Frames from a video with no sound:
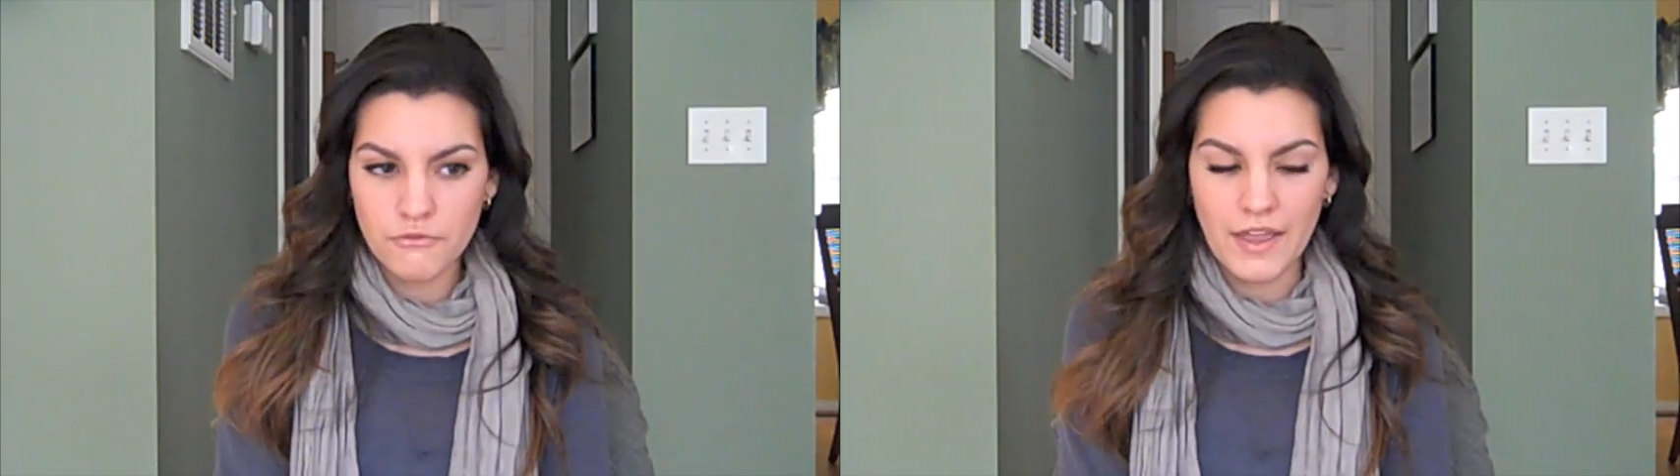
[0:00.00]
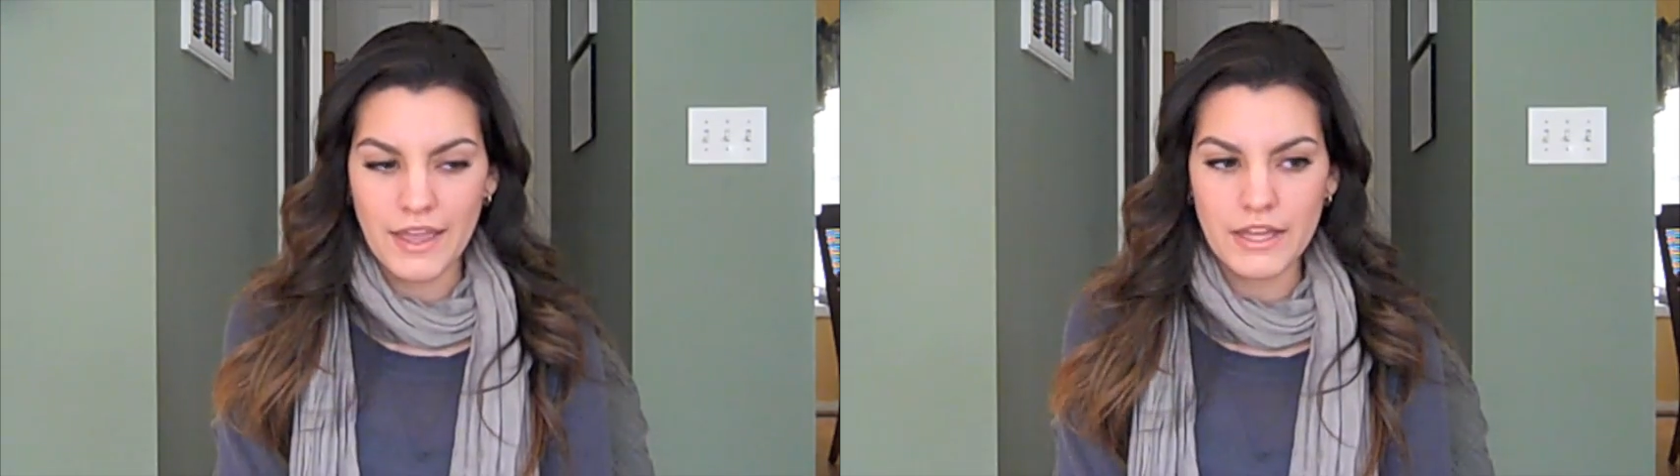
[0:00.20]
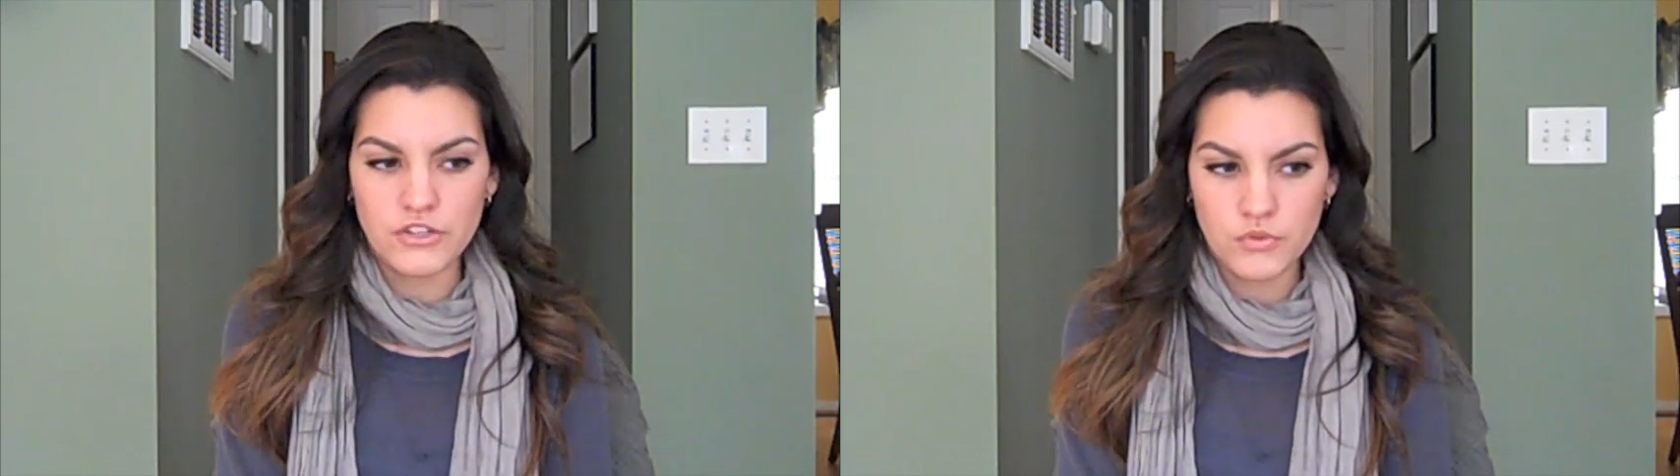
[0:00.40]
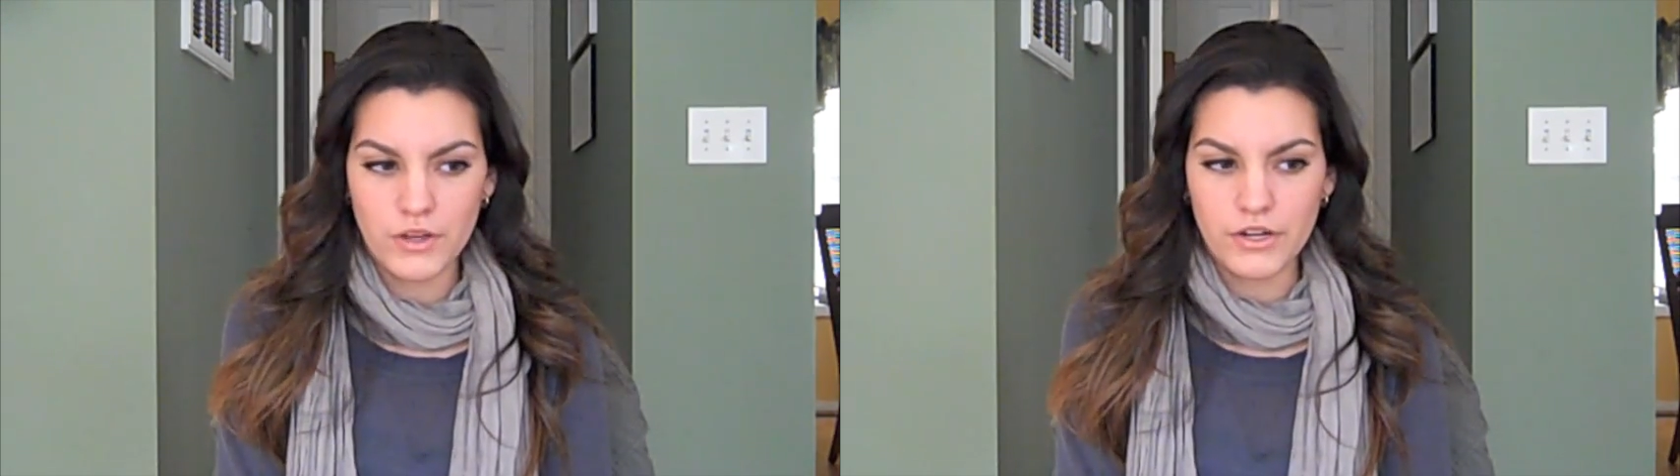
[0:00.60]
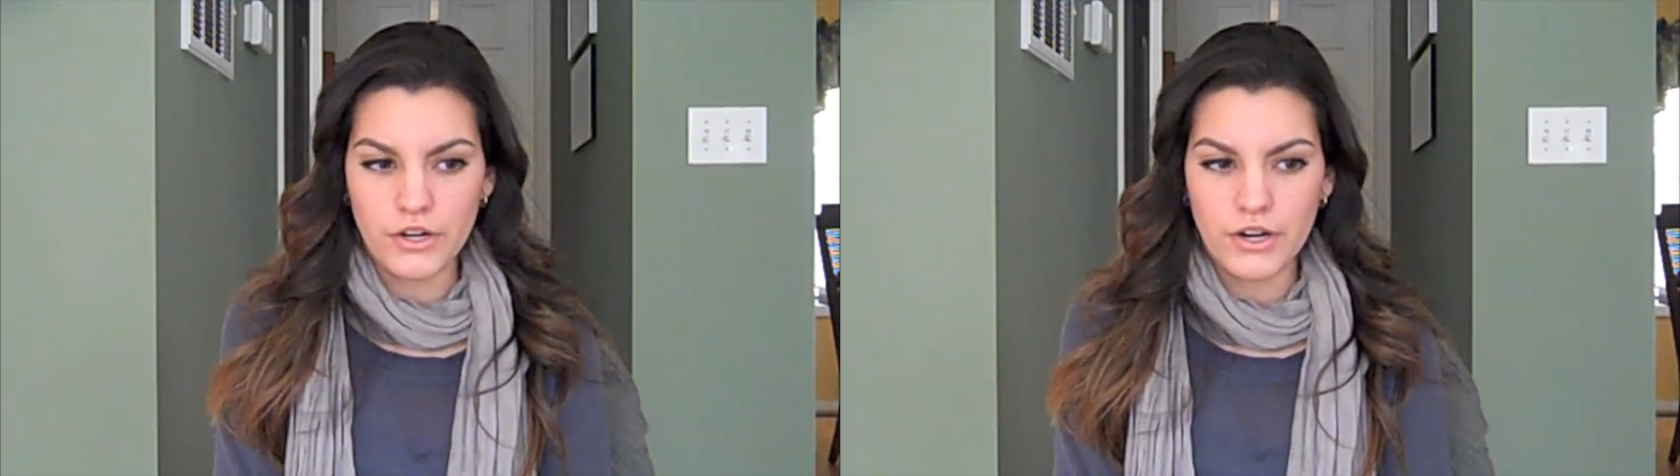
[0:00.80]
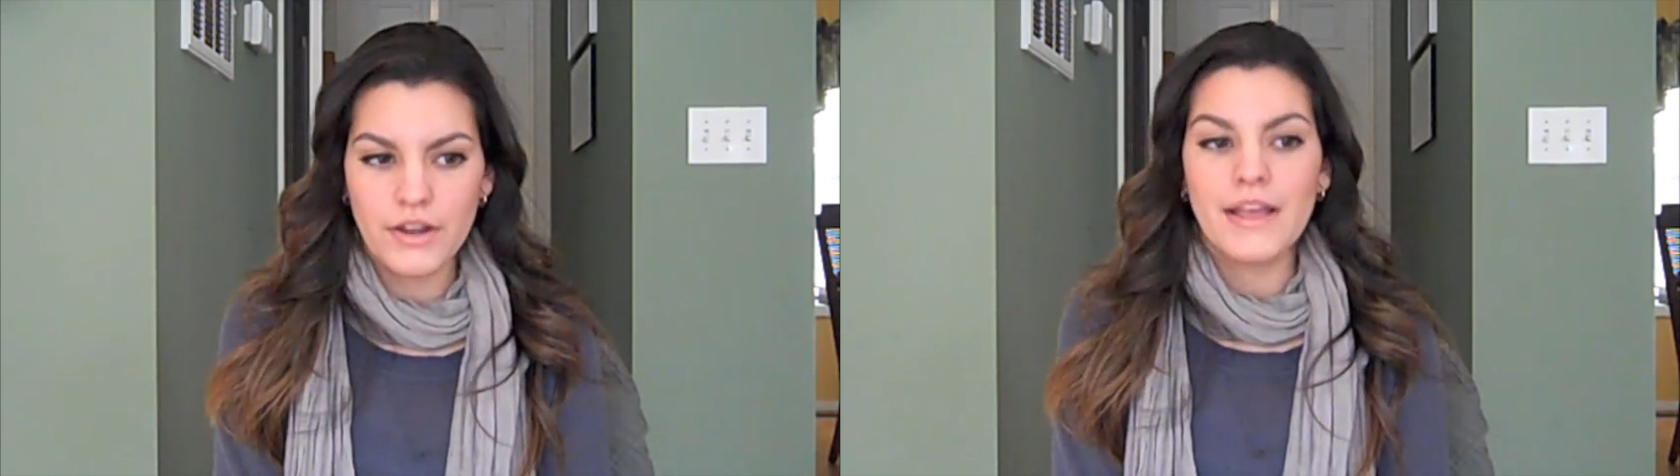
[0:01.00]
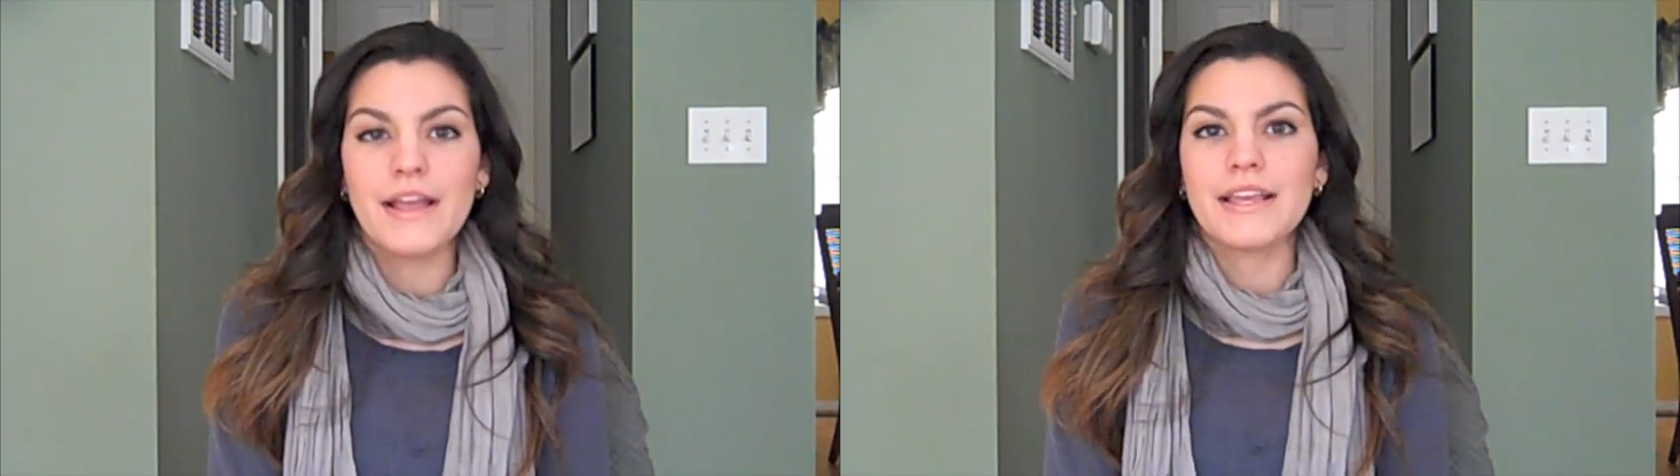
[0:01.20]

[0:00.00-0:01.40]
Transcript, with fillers: fan Twitter